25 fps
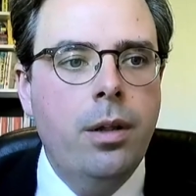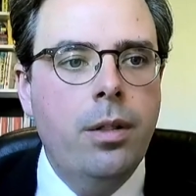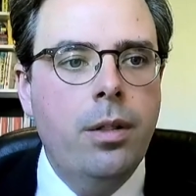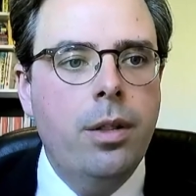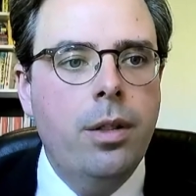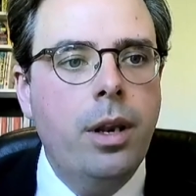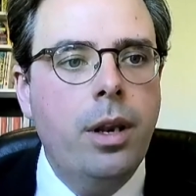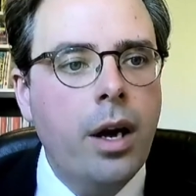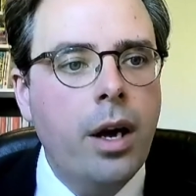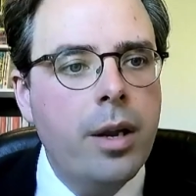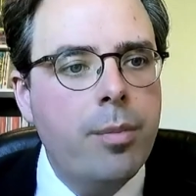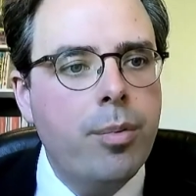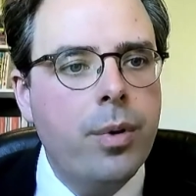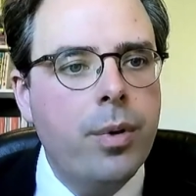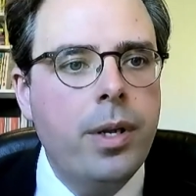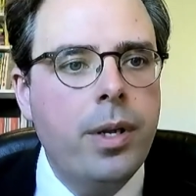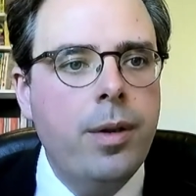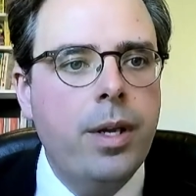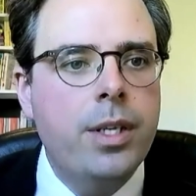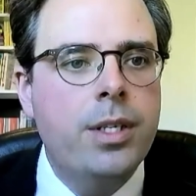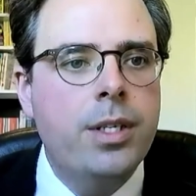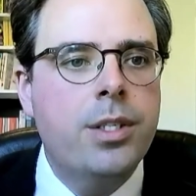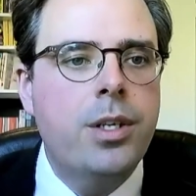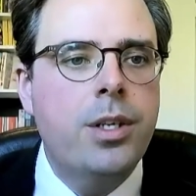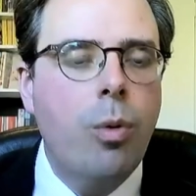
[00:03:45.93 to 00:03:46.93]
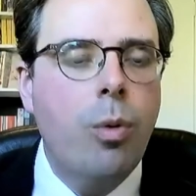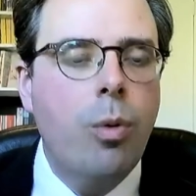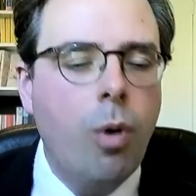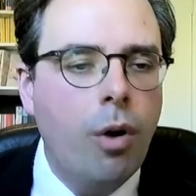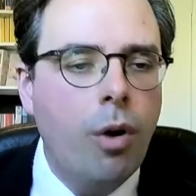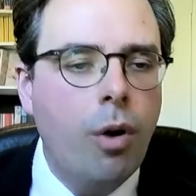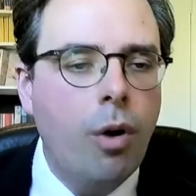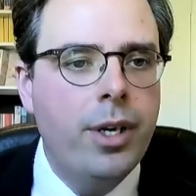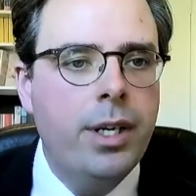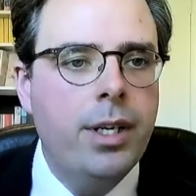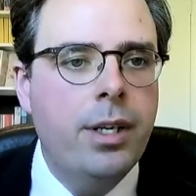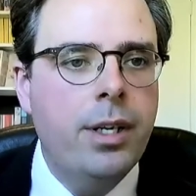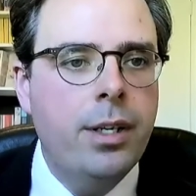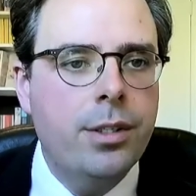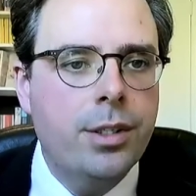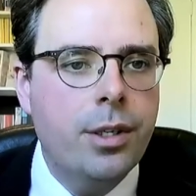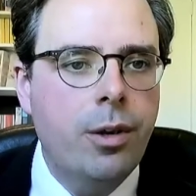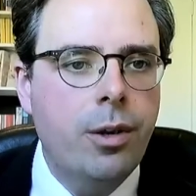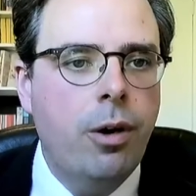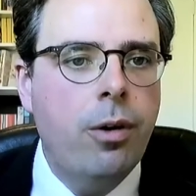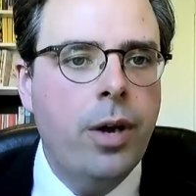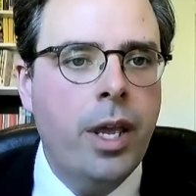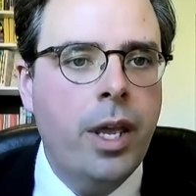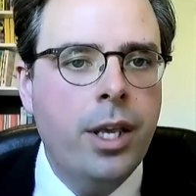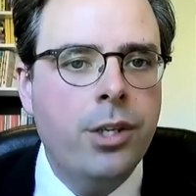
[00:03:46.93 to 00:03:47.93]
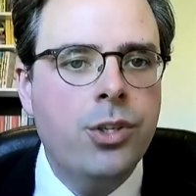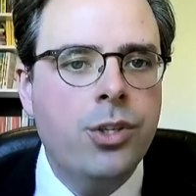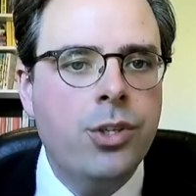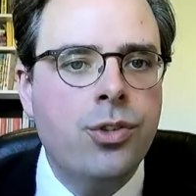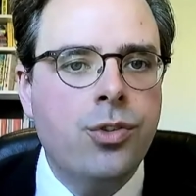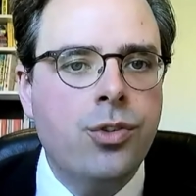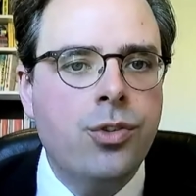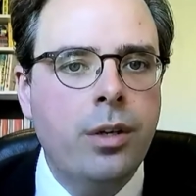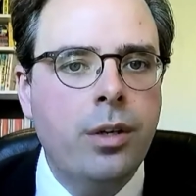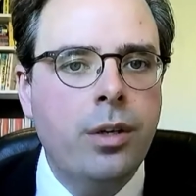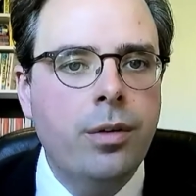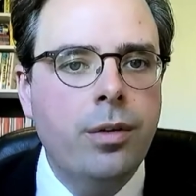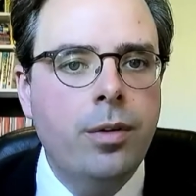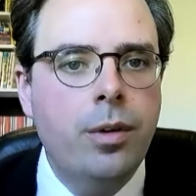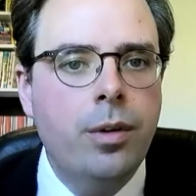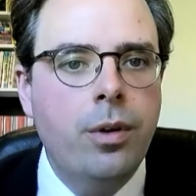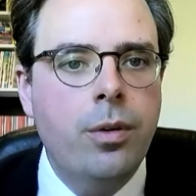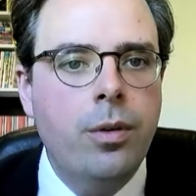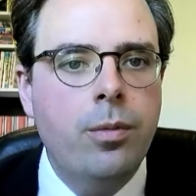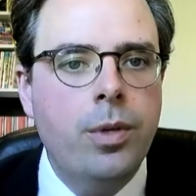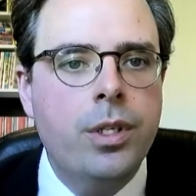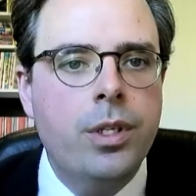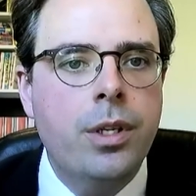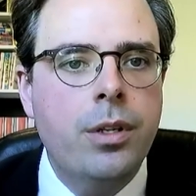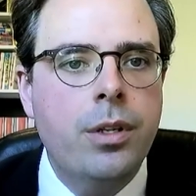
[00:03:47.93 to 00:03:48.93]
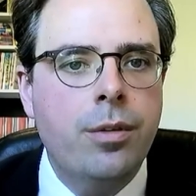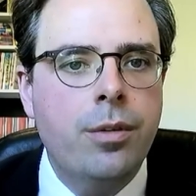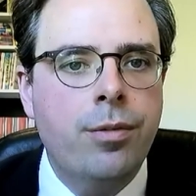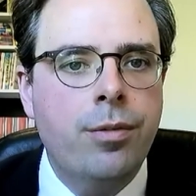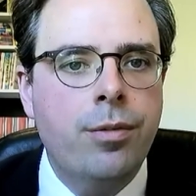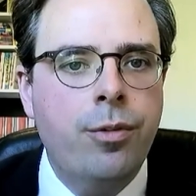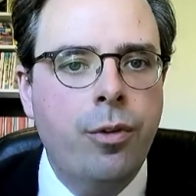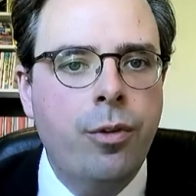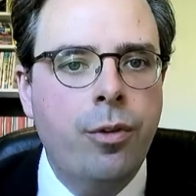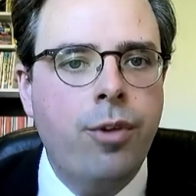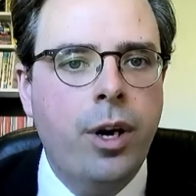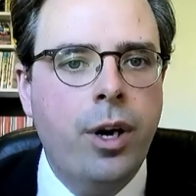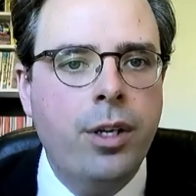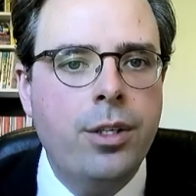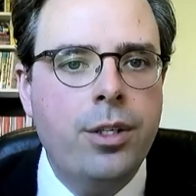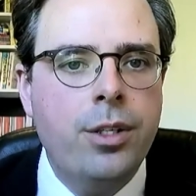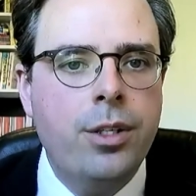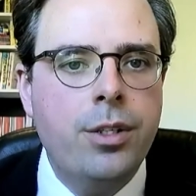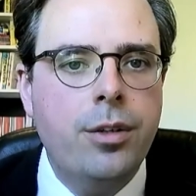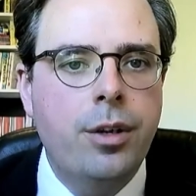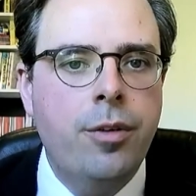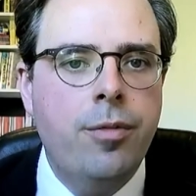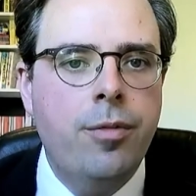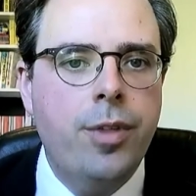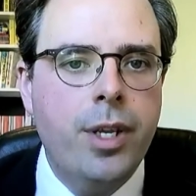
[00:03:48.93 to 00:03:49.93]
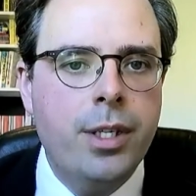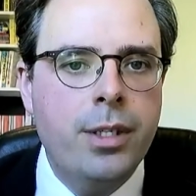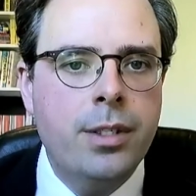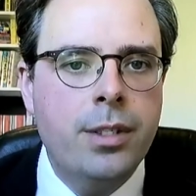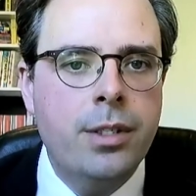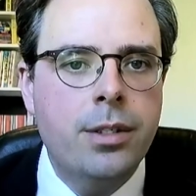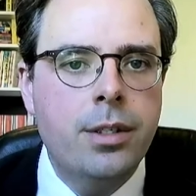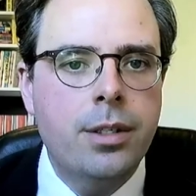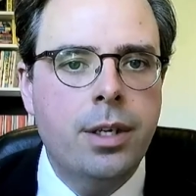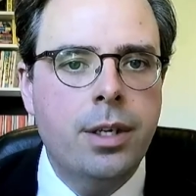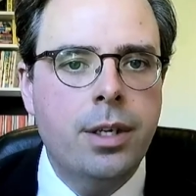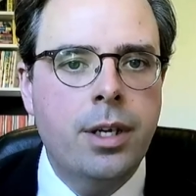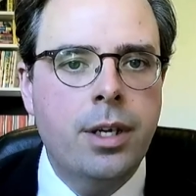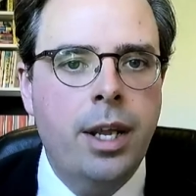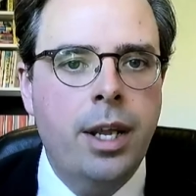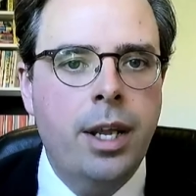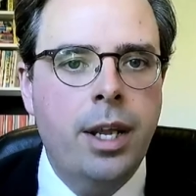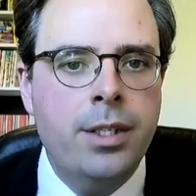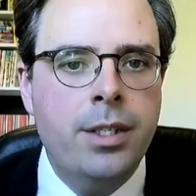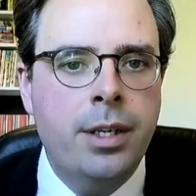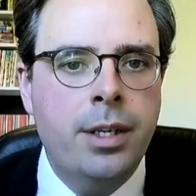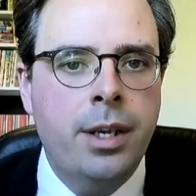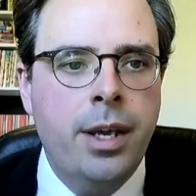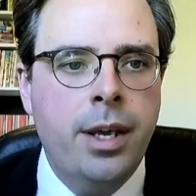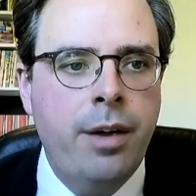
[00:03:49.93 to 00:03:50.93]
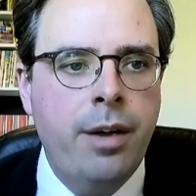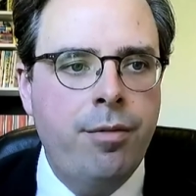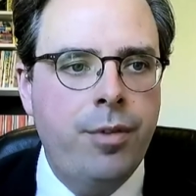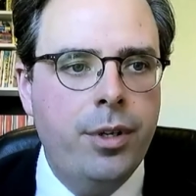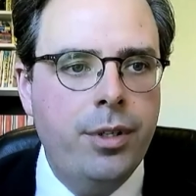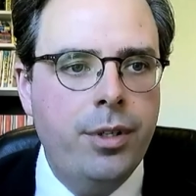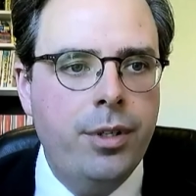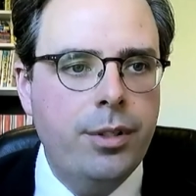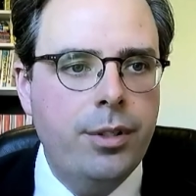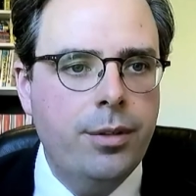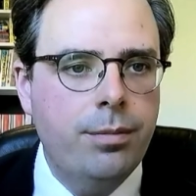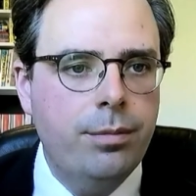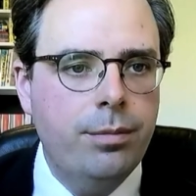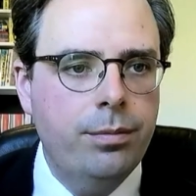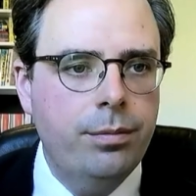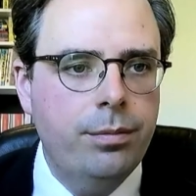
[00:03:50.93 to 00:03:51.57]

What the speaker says: The library, as so often in its long history, was at the forefront of this collecting effort.